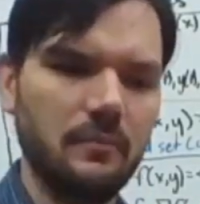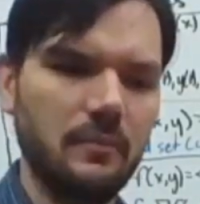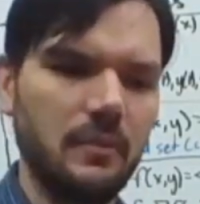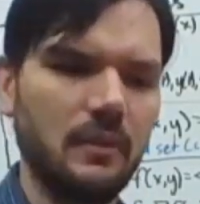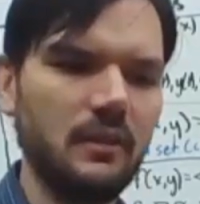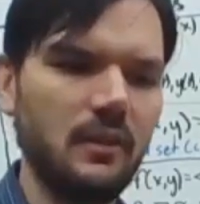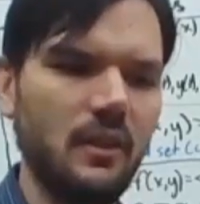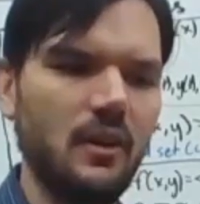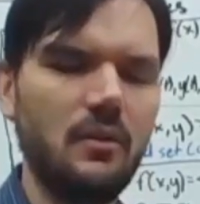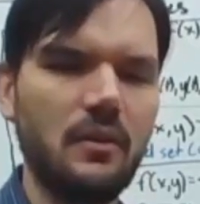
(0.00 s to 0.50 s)

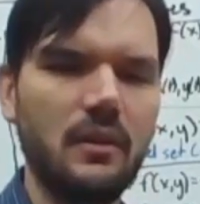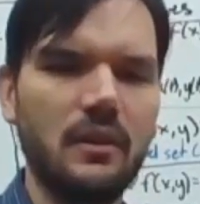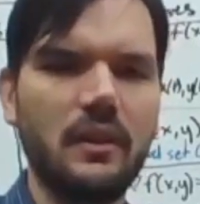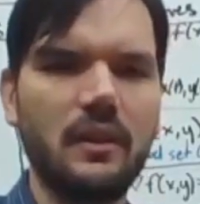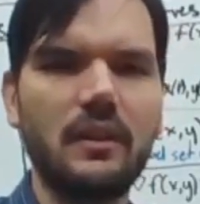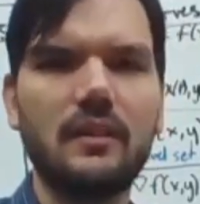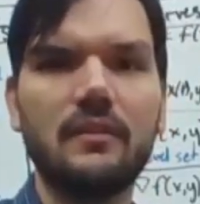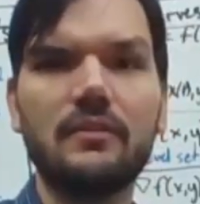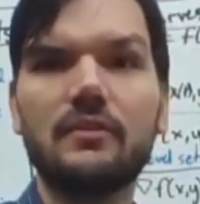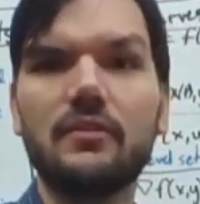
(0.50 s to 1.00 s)
below a
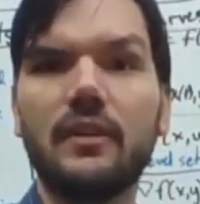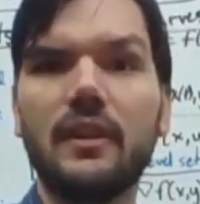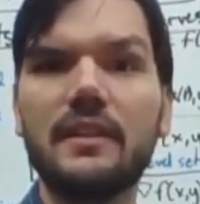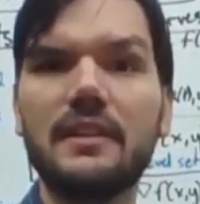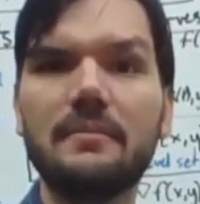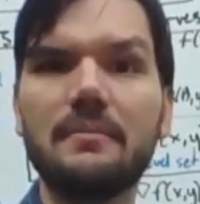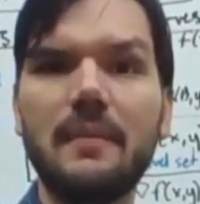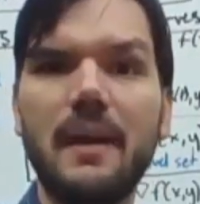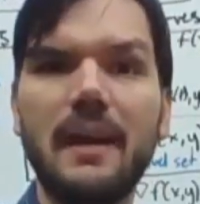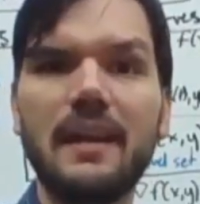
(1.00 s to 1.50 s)
curve,
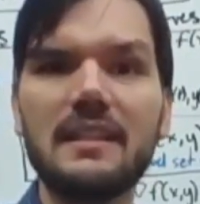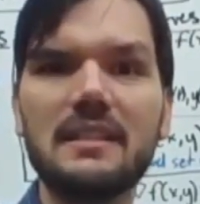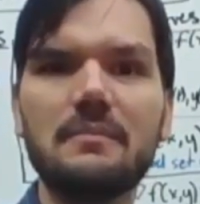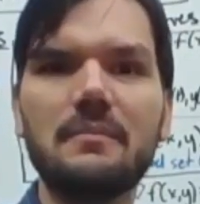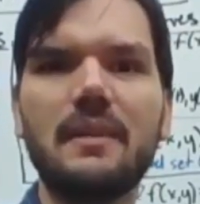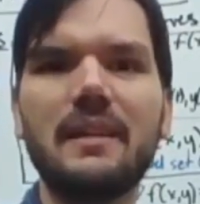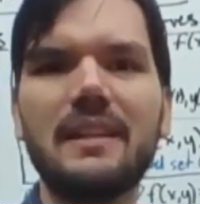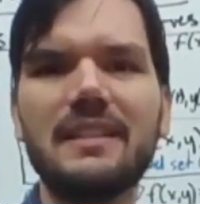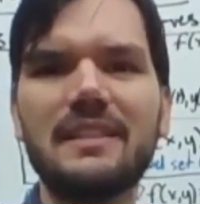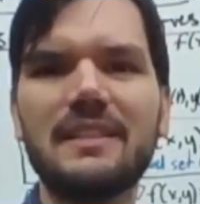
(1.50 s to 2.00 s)
trying to
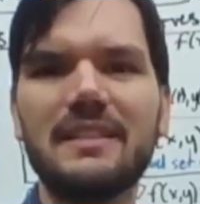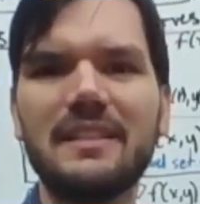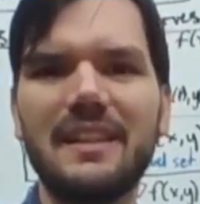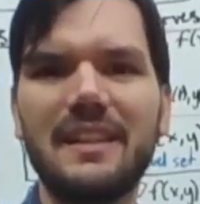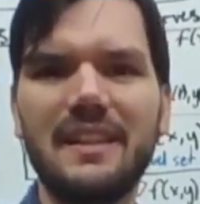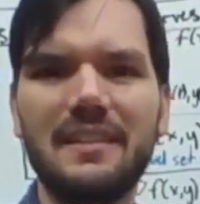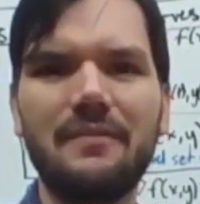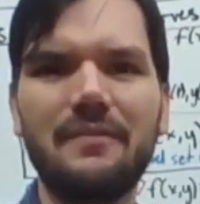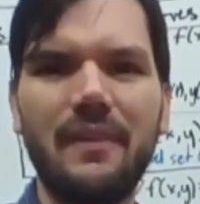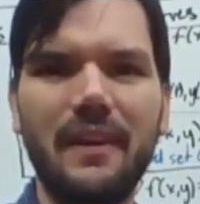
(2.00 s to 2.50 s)
maximize,
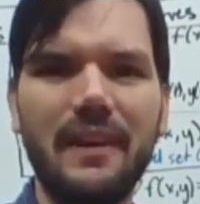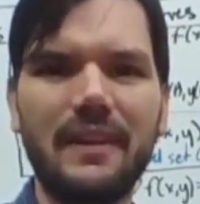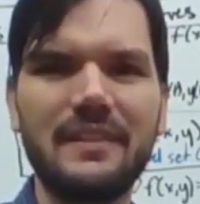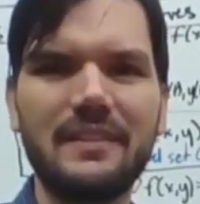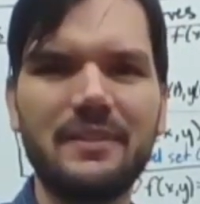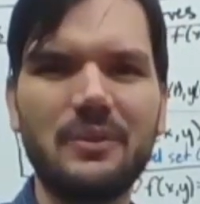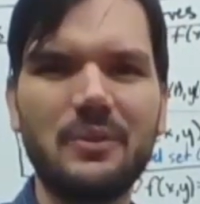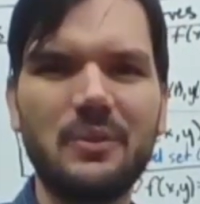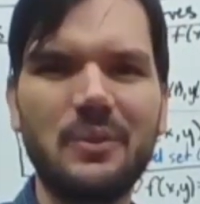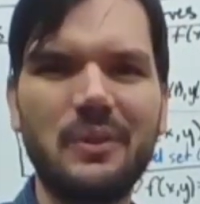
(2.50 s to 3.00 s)

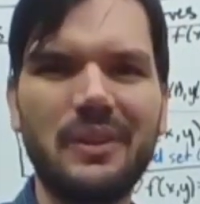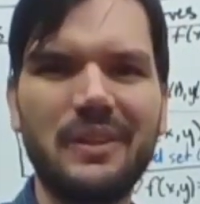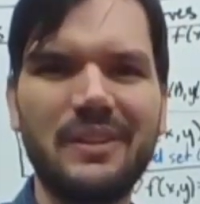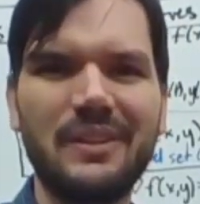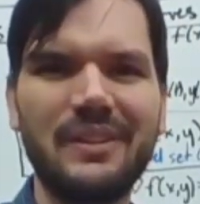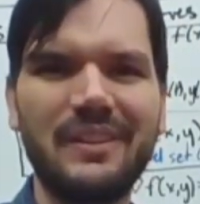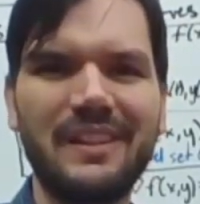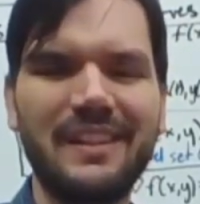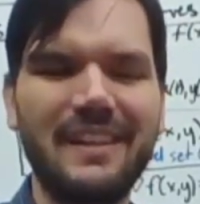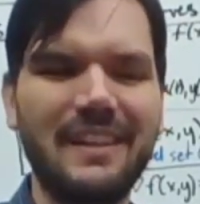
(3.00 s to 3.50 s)
find
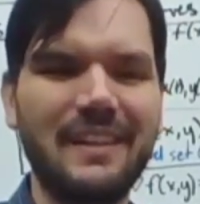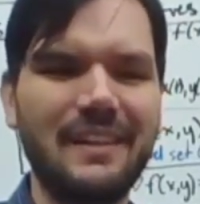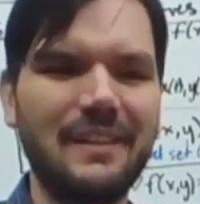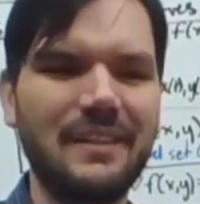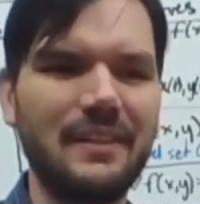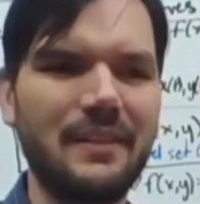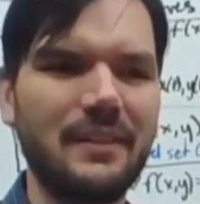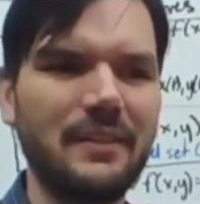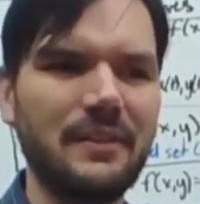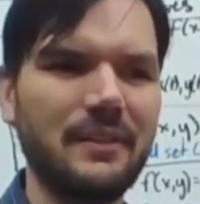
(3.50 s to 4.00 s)
where
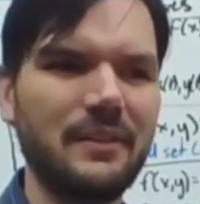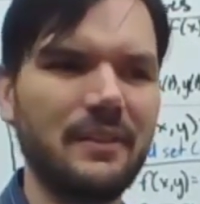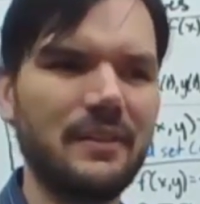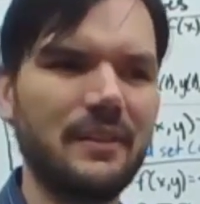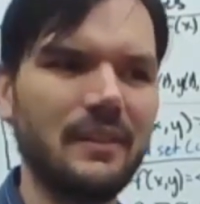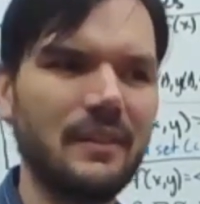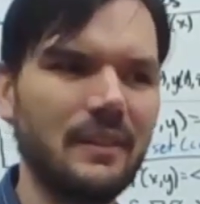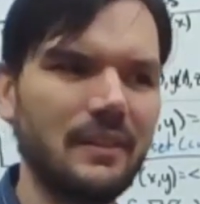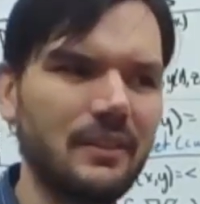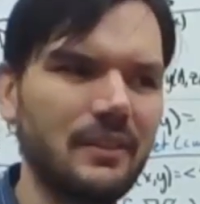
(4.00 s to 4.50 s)

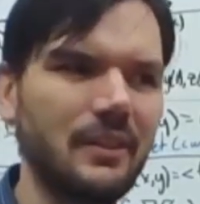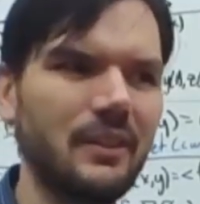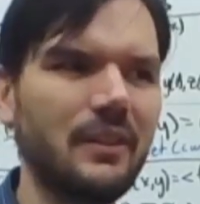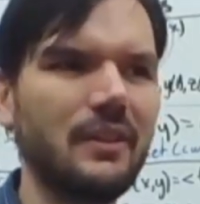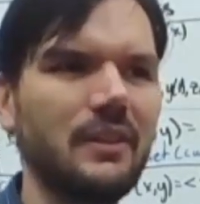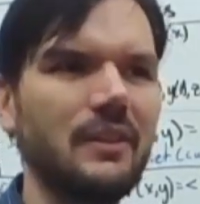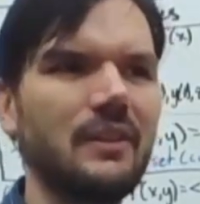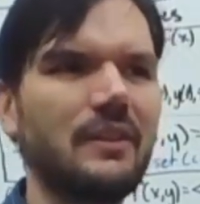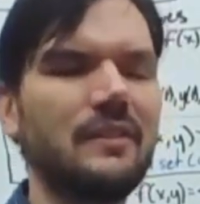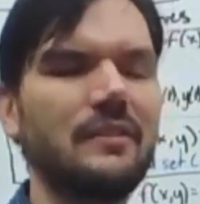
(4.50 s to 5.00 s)
your
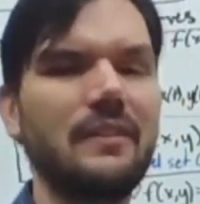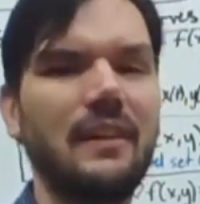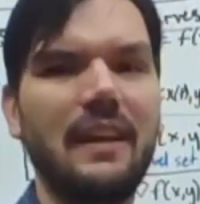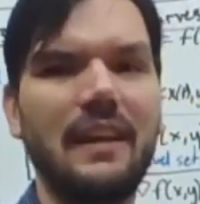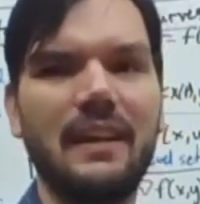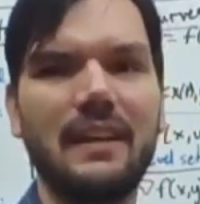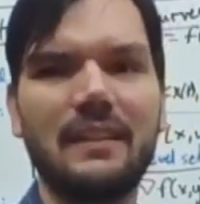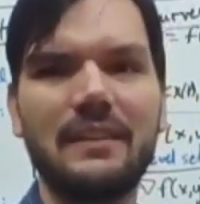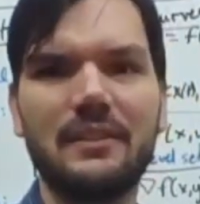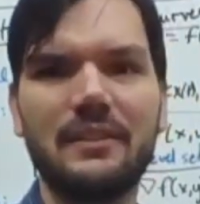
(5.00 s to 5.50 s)
curve
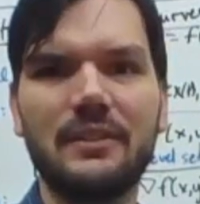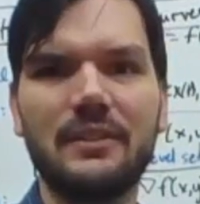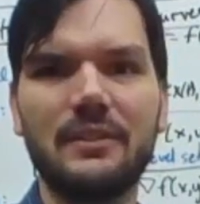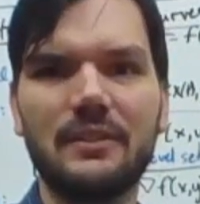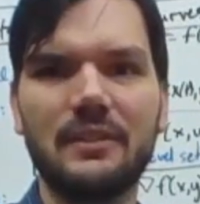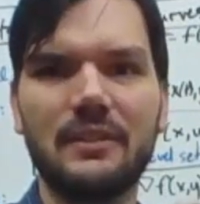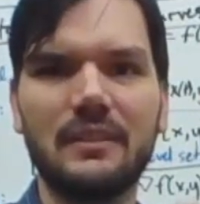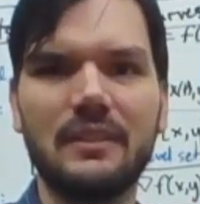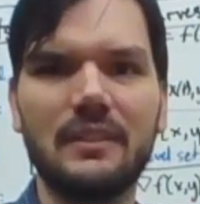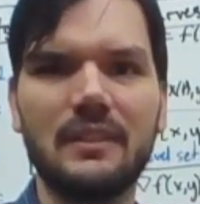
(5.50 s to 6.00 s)
and
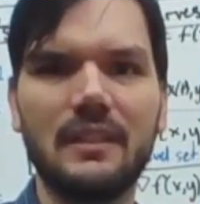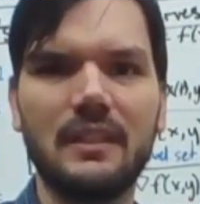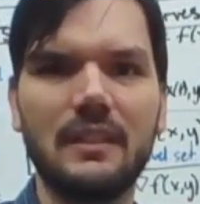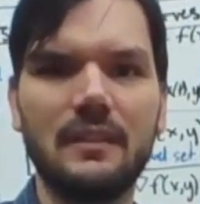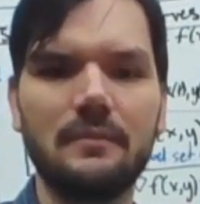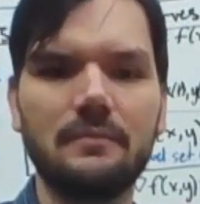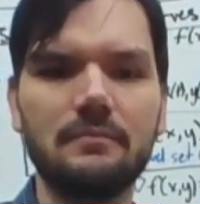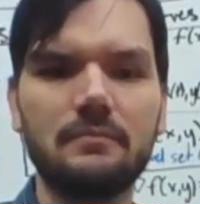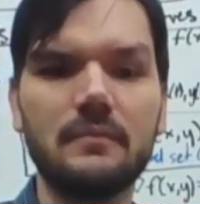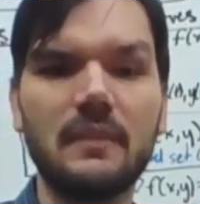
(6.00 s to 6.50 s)

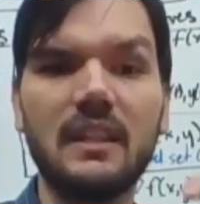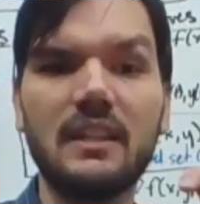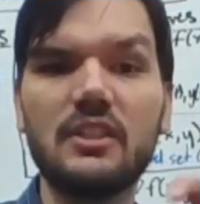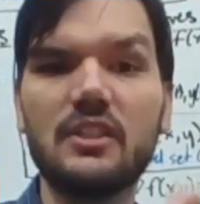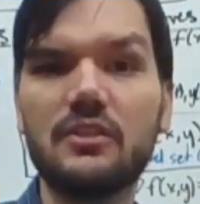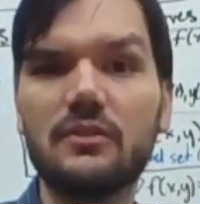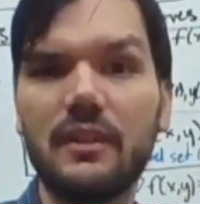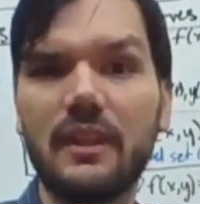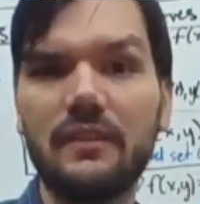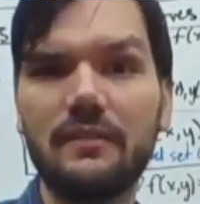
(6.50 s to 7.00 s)
your
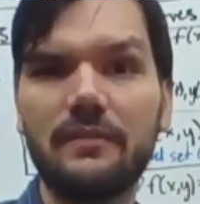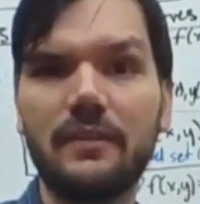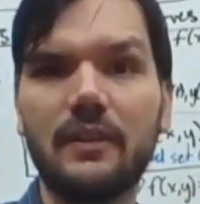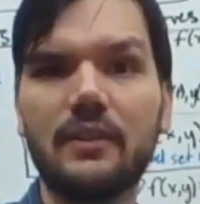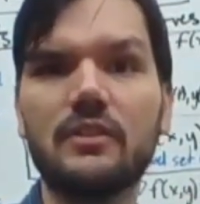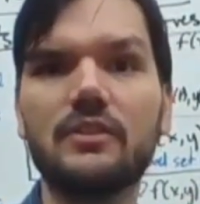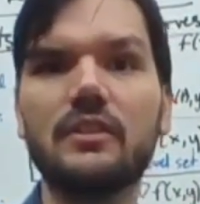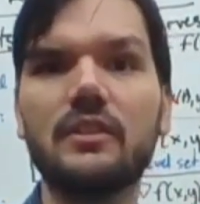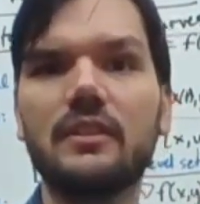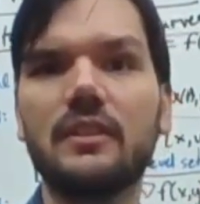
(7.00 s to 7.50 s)
constraint
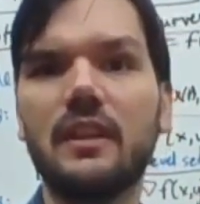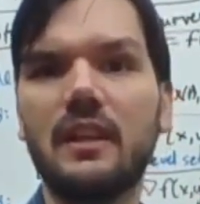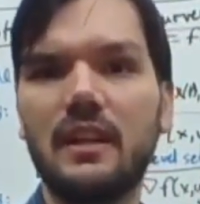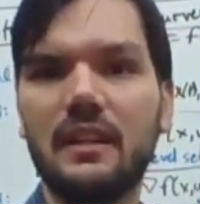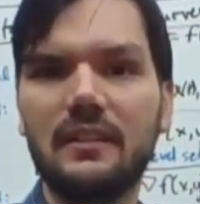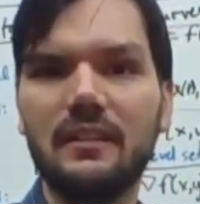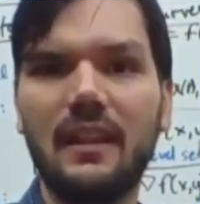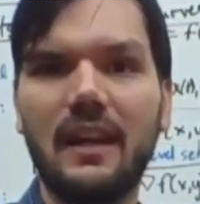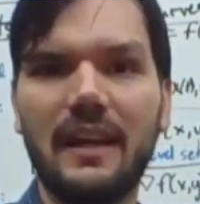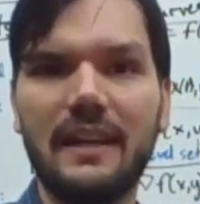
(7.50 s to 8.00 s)
function
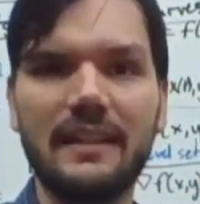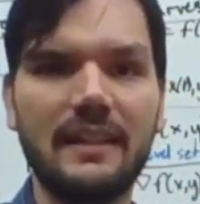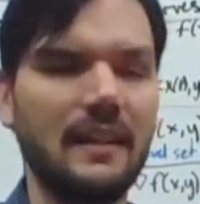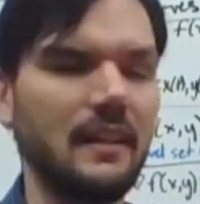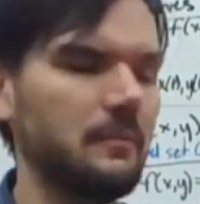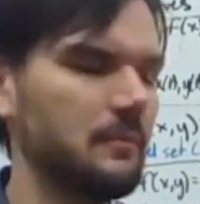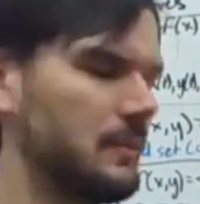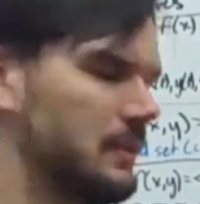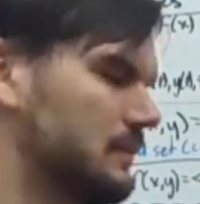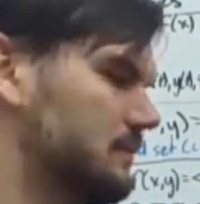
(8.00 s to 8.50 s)
line
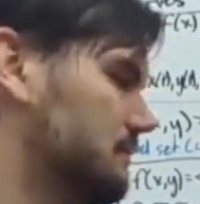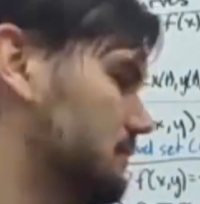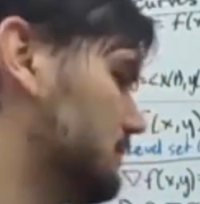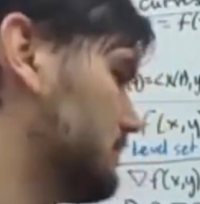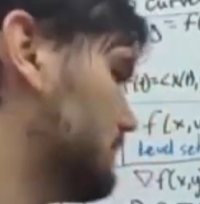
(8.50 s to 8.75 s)
up.